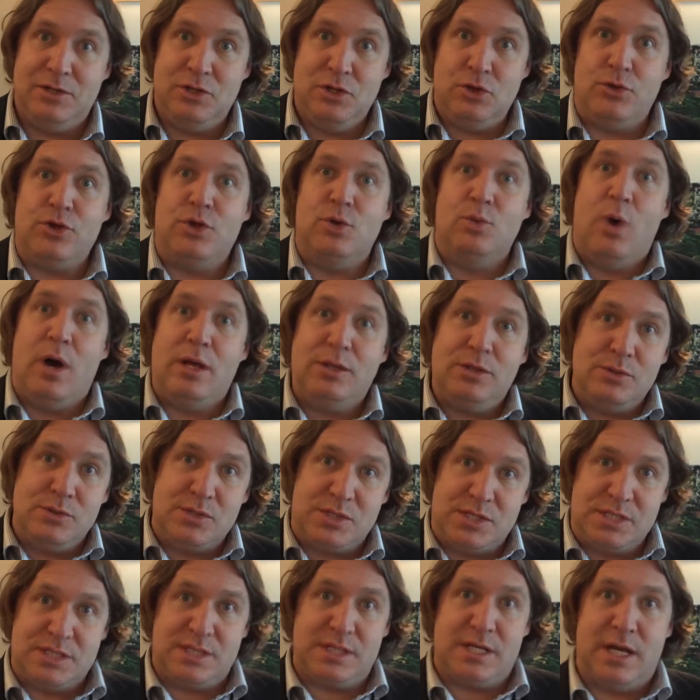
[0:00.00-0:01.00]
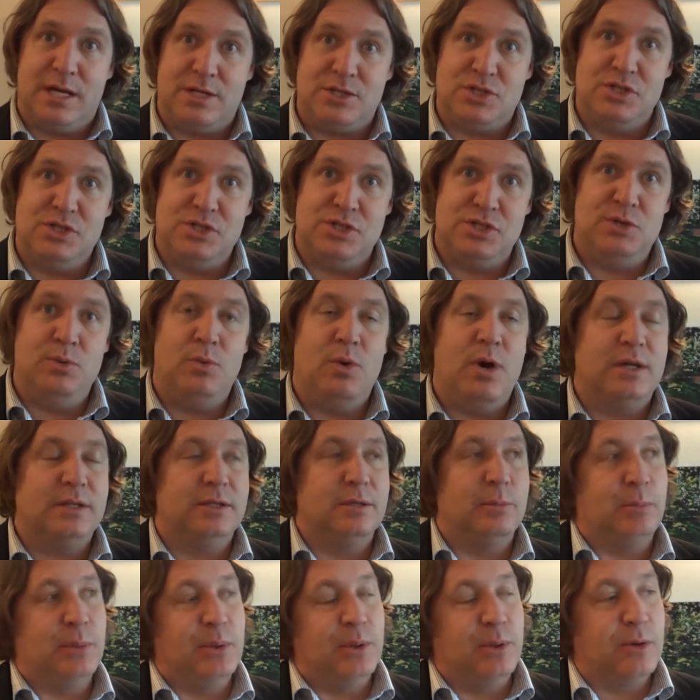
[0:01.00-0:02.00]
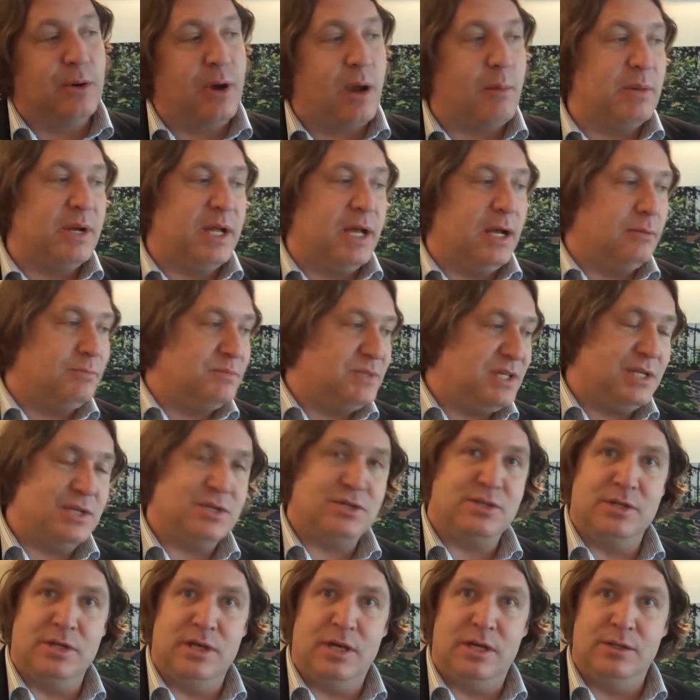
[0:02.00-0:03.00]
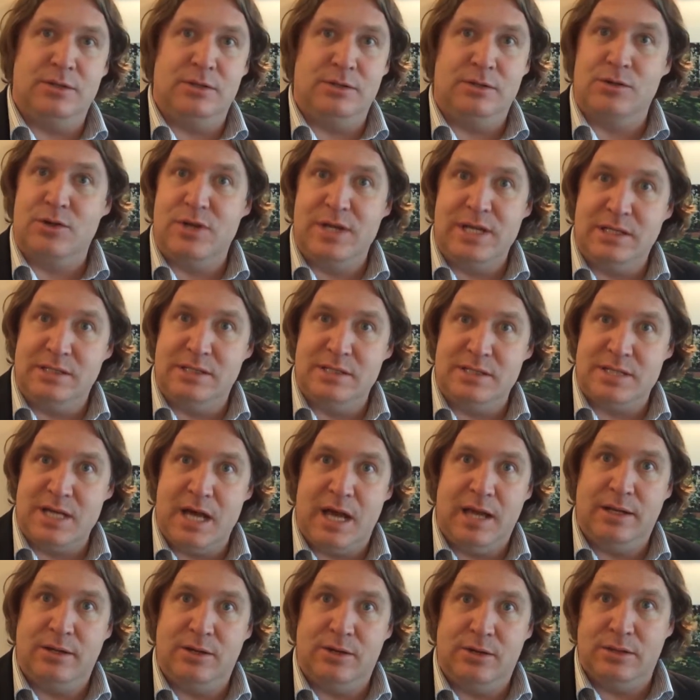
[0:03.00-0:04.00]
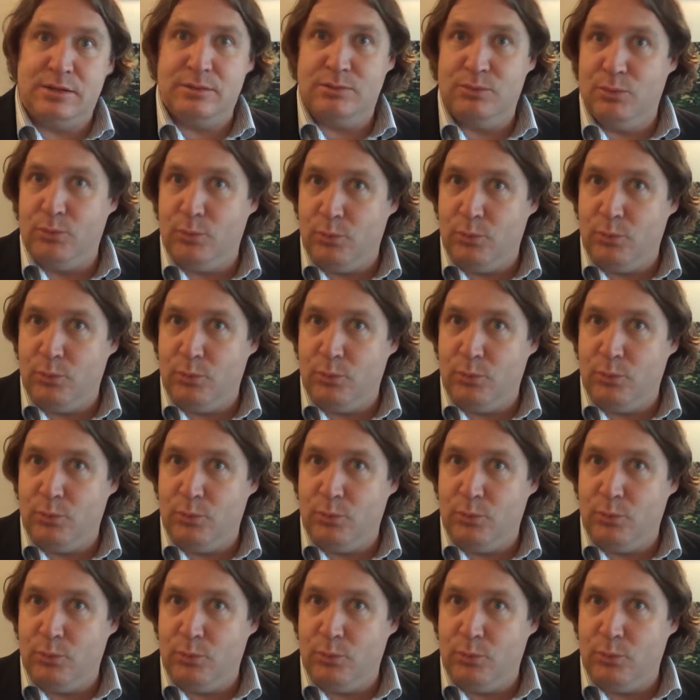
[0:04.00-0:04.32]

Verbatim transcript: You know, you want those discussions. You want the programmer to help teach the learning designer